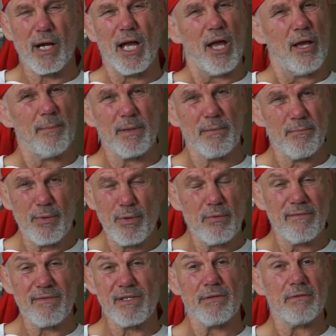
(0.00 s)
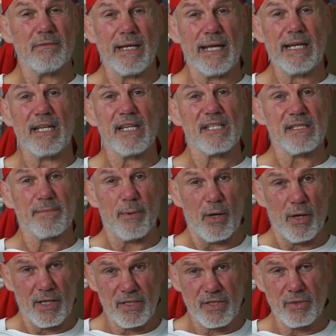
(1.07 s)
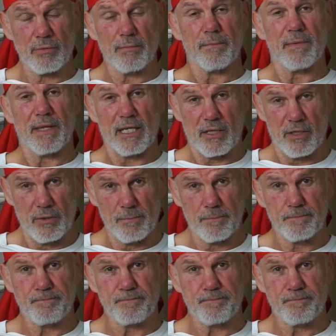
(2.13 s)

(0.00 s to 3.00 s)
I hope it moves you and inspires you. Thank you.